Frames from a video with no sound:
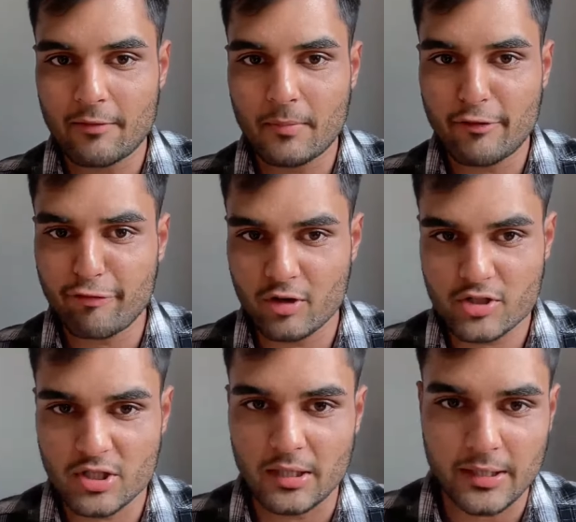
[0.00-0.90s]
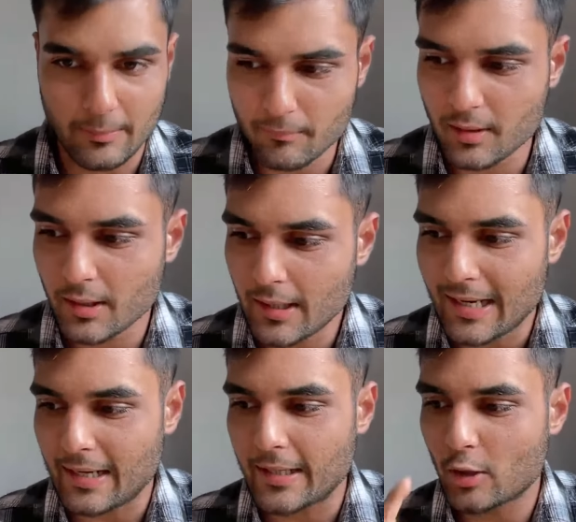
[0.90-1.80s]
first attempt,
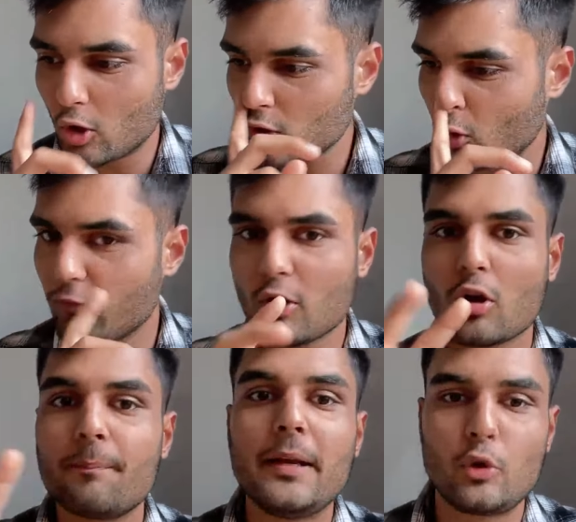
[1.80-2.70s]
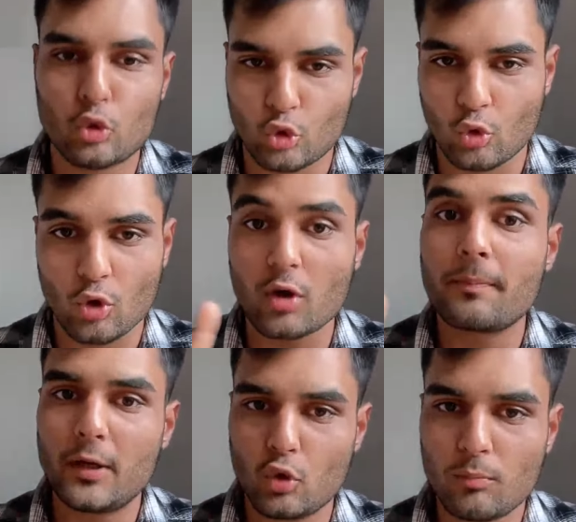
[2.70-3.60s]
and I got overall B2 score, not
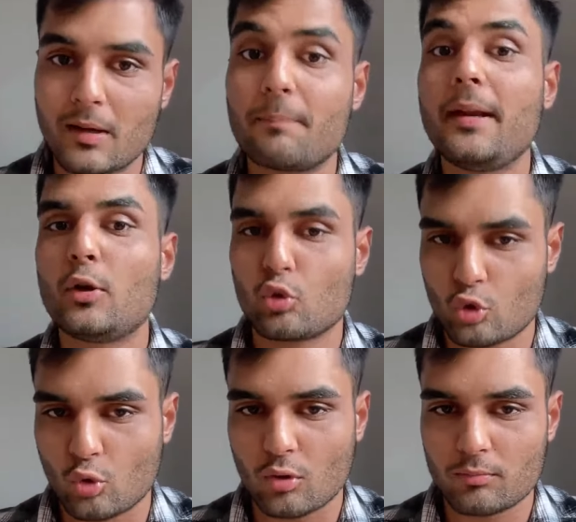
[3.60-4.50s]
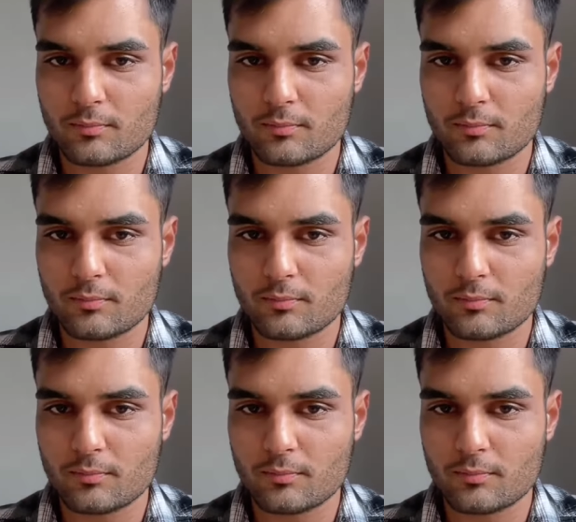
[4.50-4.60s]
B2 but B2 score.